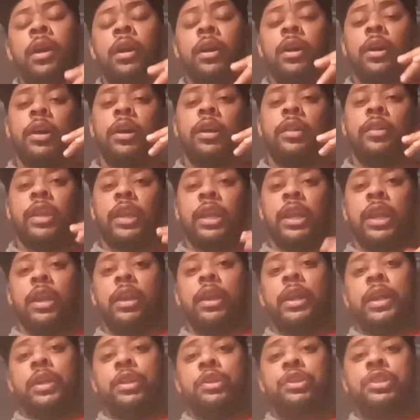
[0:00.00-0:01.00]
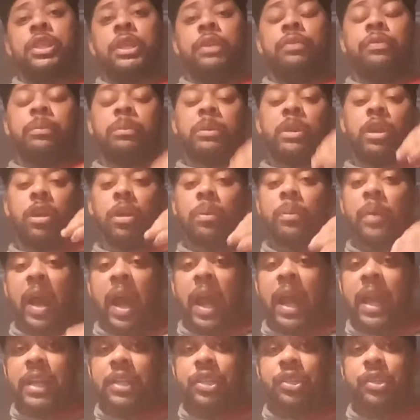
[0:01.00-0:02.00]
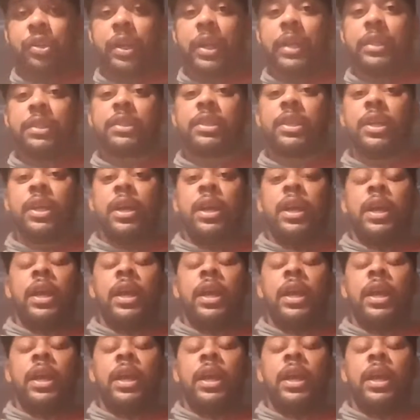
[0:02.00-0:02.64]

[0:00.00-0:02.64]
they get energy from carbohydrates,